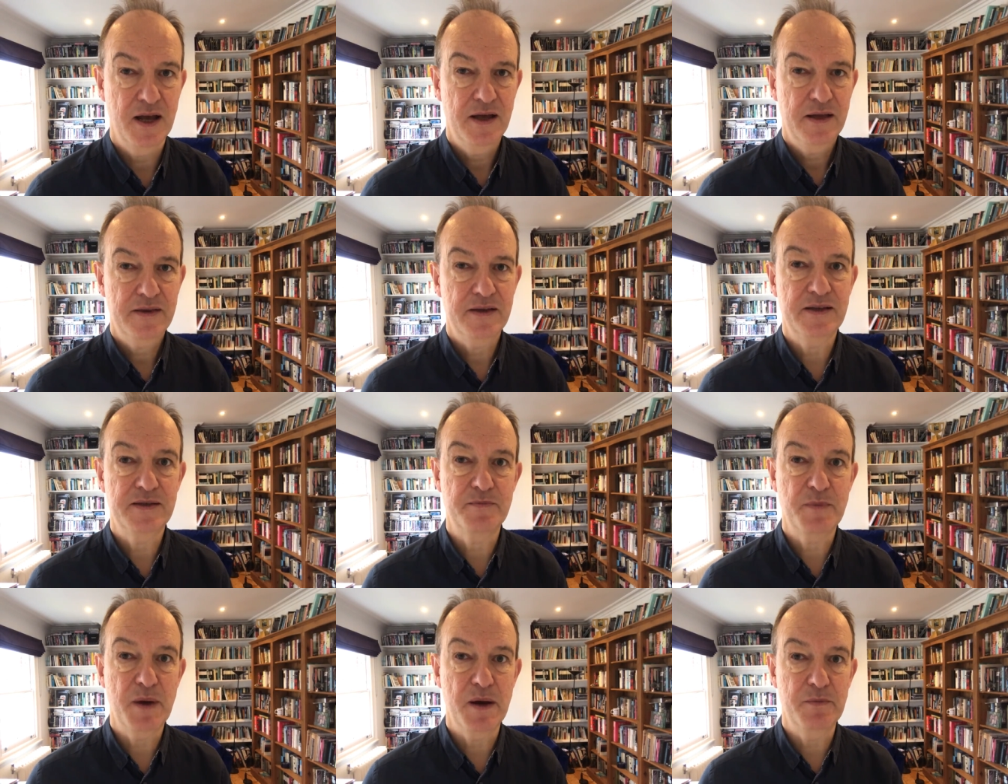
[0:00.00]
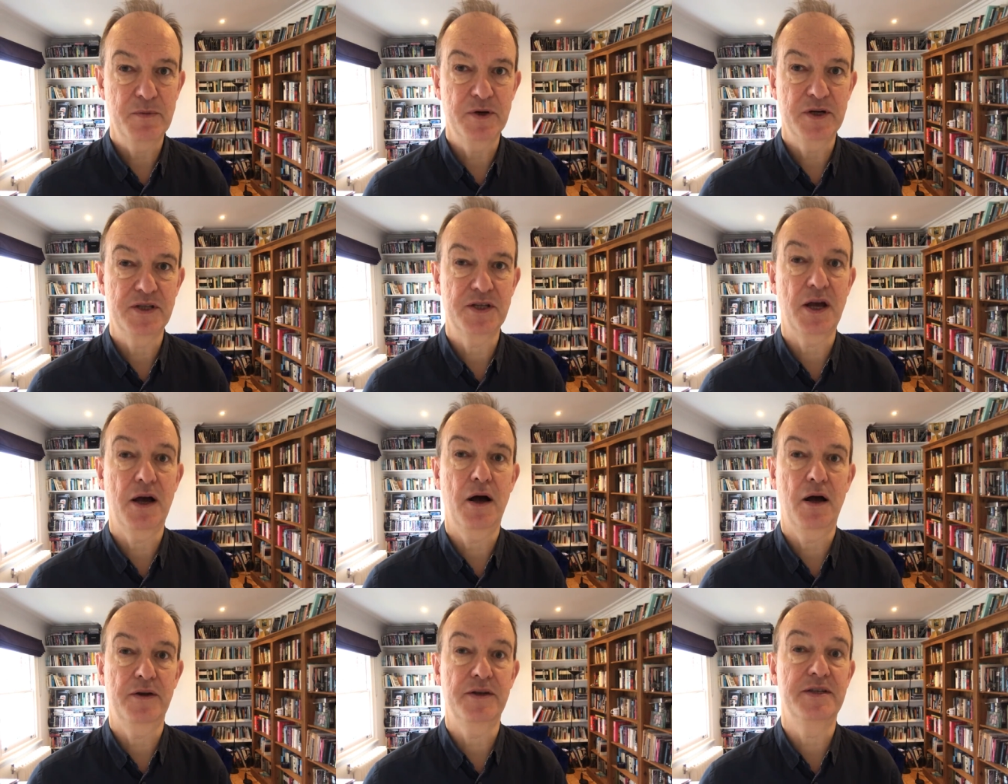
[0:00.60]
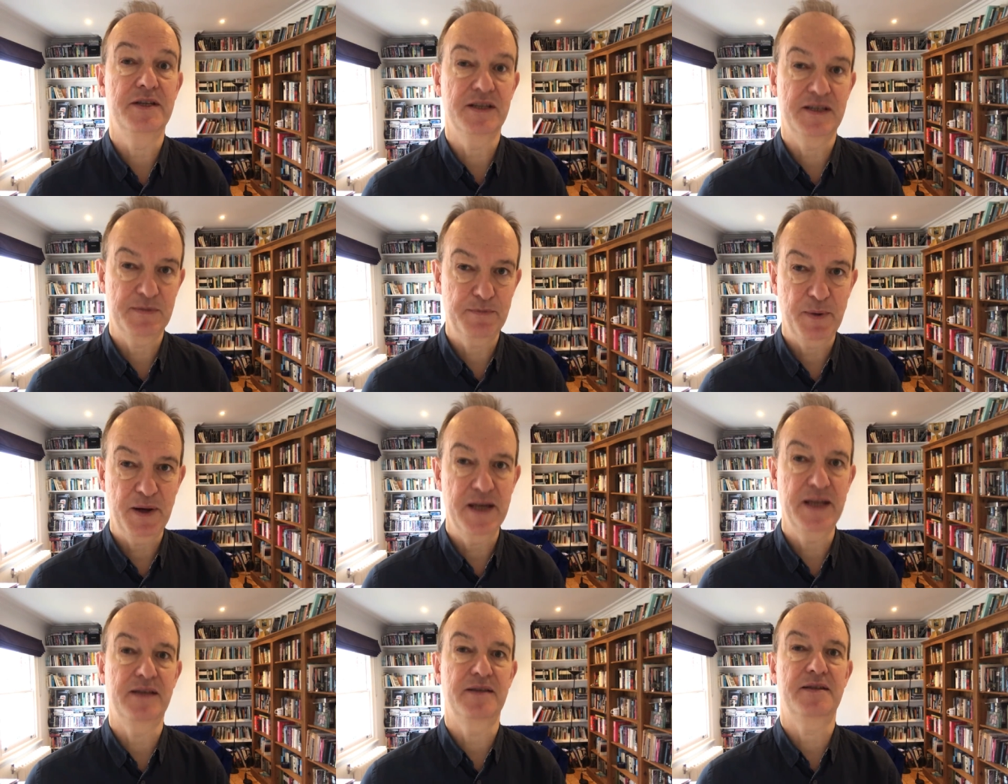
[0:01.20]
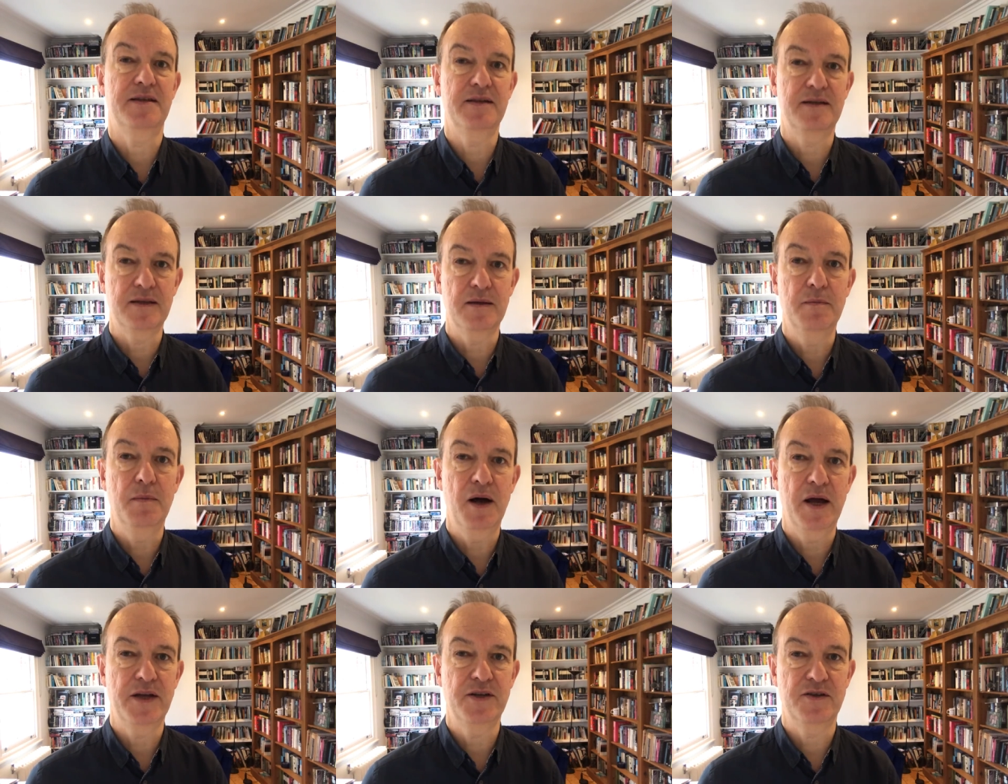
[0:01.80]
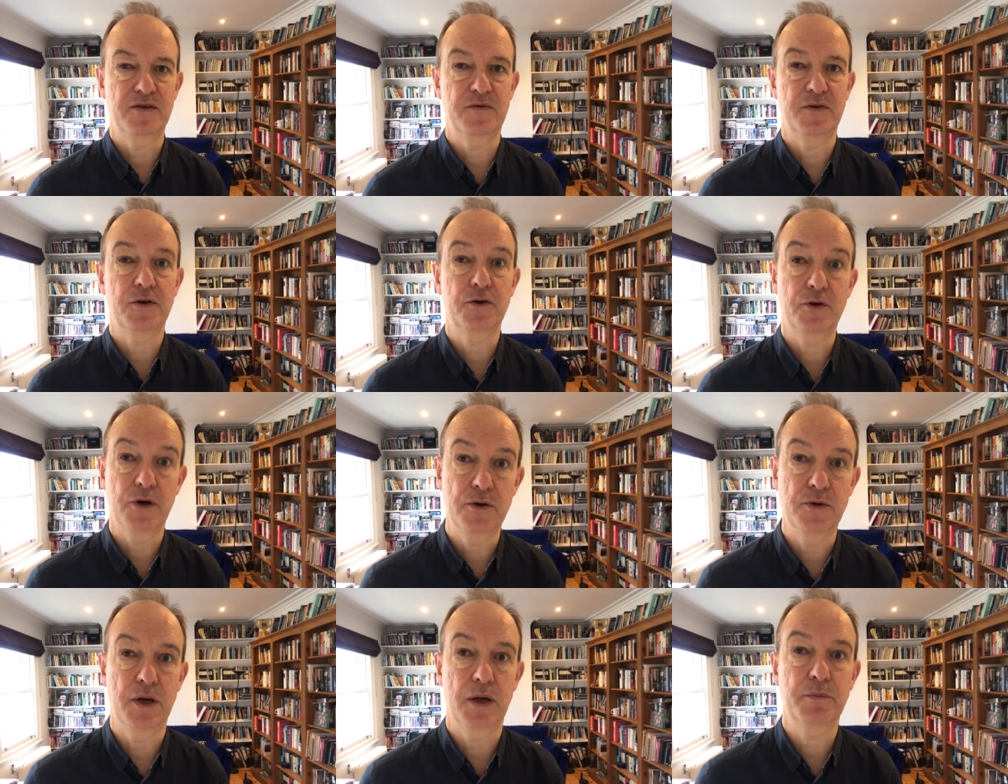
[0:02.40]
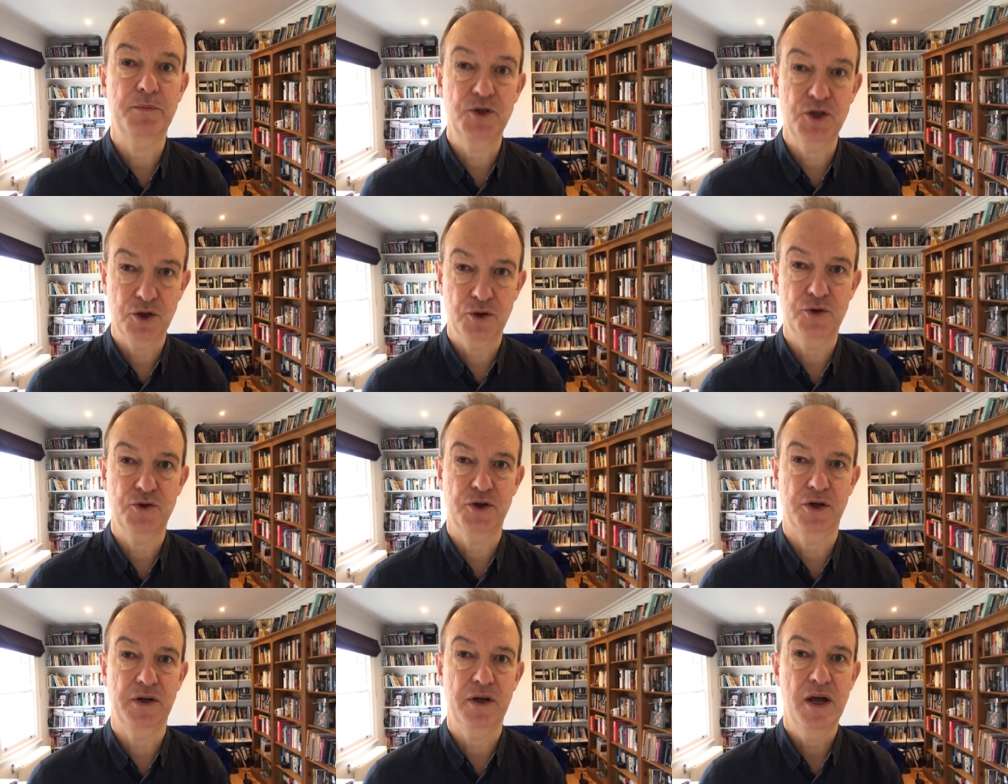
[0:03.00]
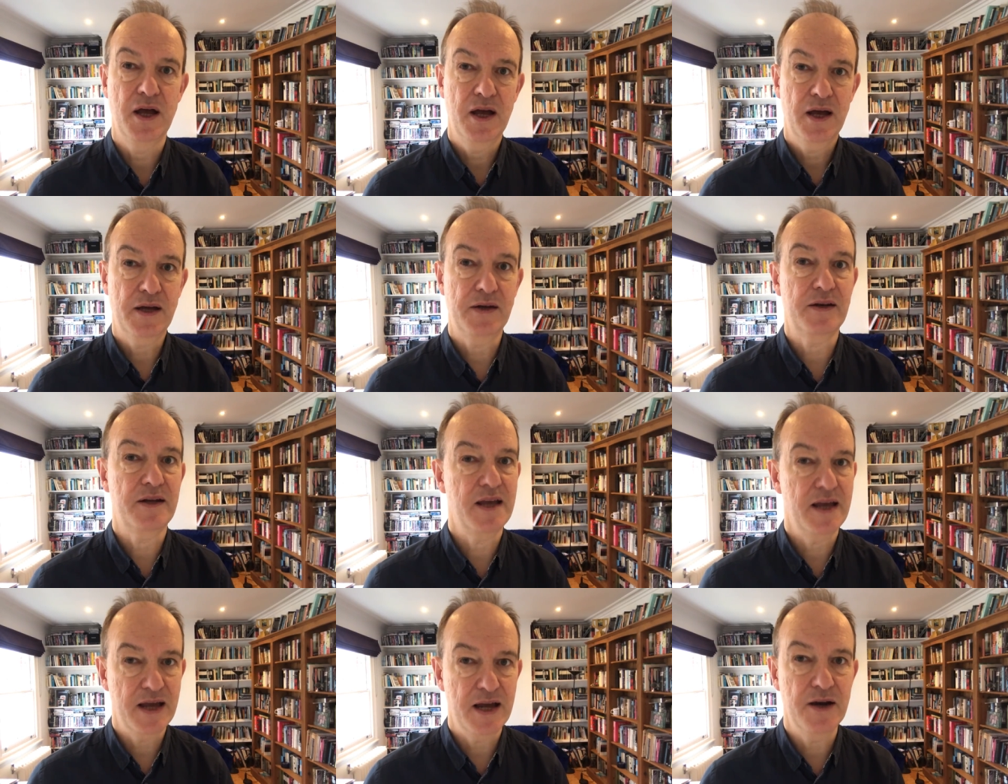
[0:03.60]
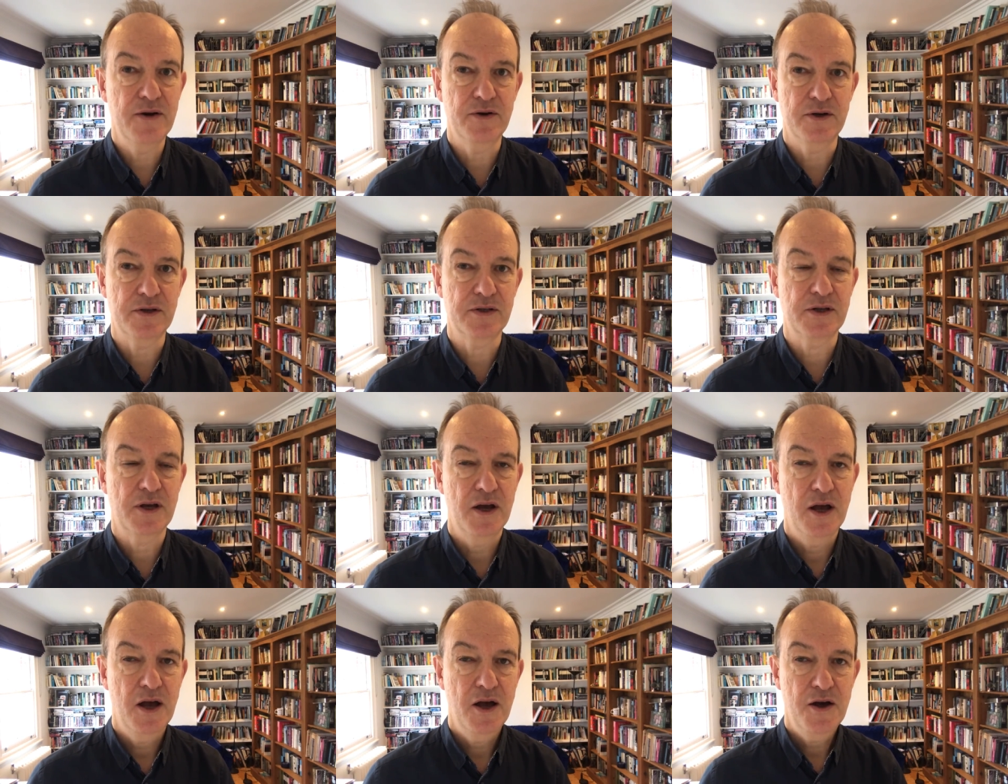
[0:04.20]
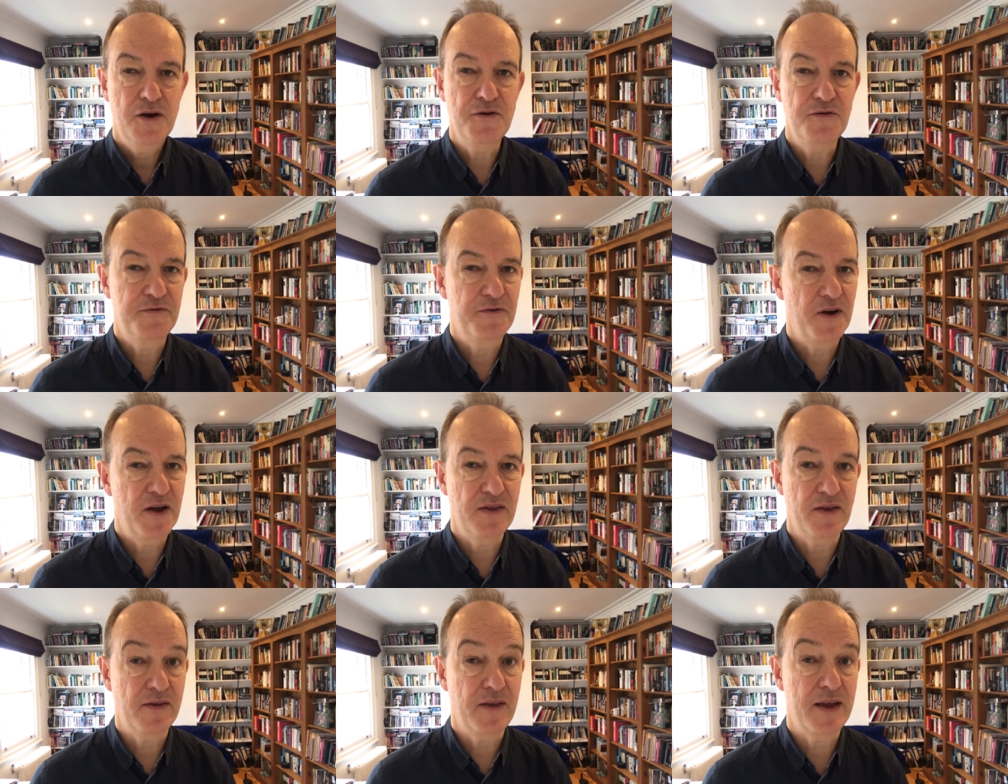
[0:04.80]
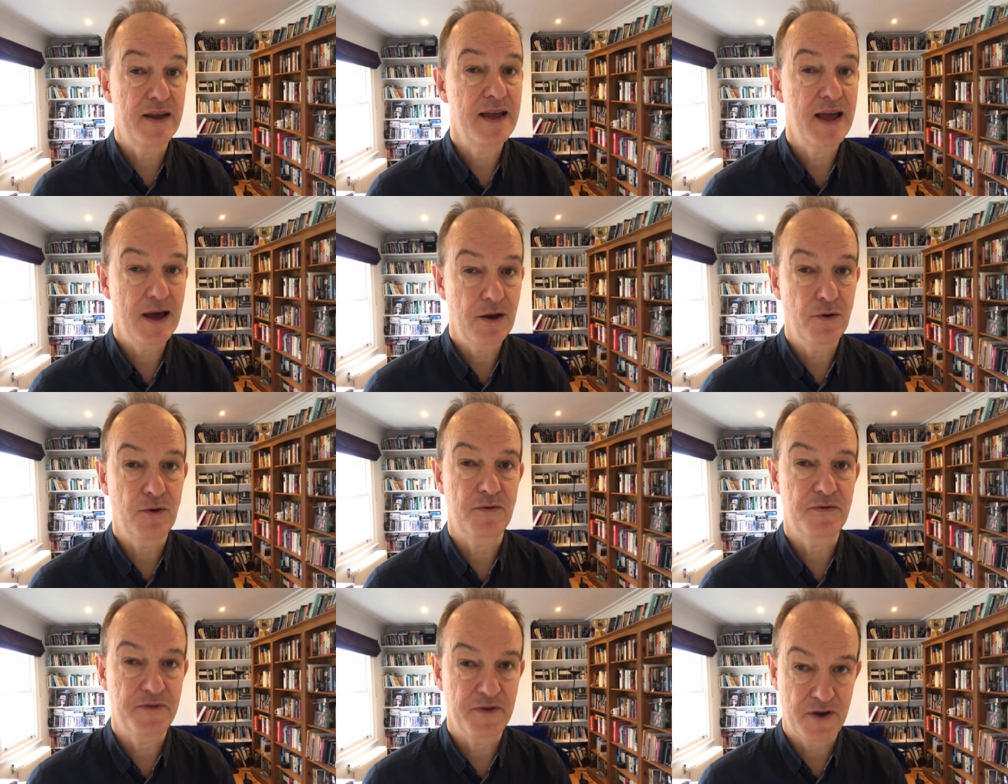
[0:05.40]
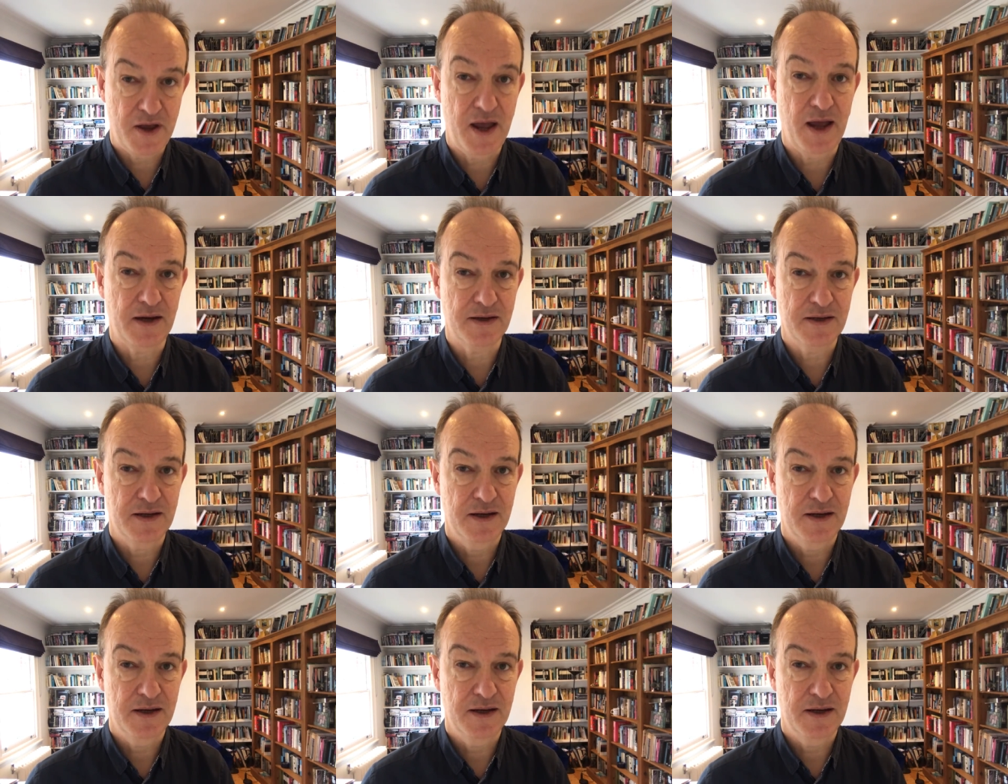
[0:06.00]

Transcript: these memories are displaced into the minds of the grown up children and carers who find that they cannot forget